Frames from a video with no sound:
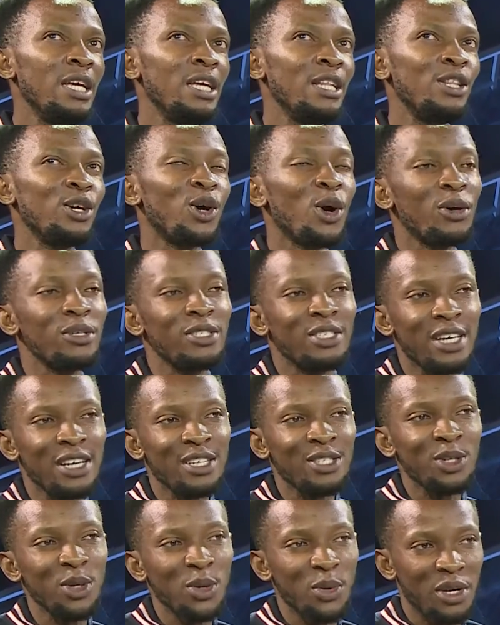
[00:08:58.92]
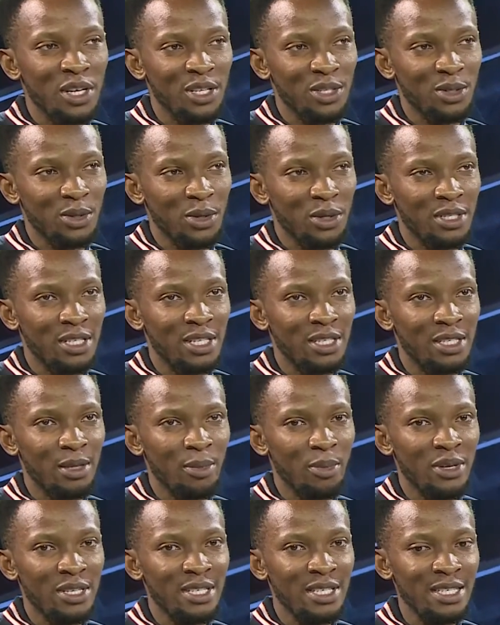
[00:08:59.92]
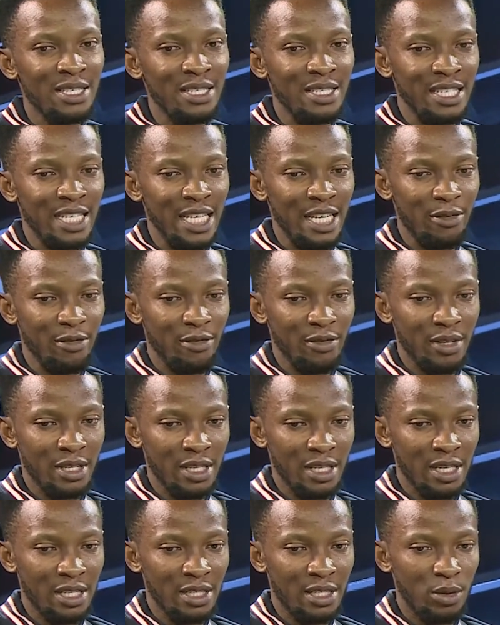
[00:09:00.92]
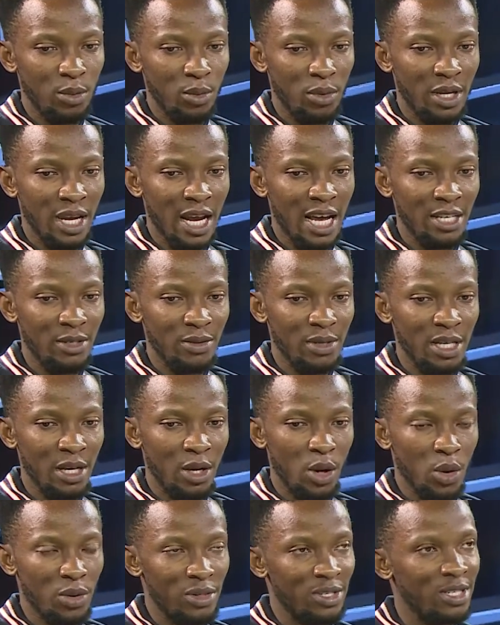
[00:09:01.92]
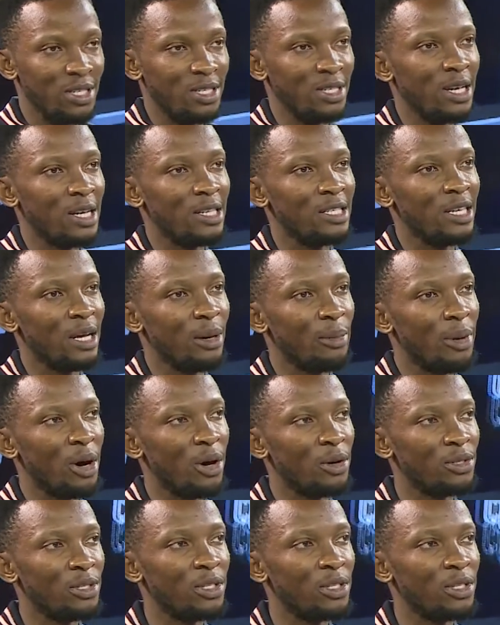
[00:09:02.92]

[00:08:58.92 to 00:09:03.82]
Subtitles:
The content creator, the person delivering, is the one that is really concerned about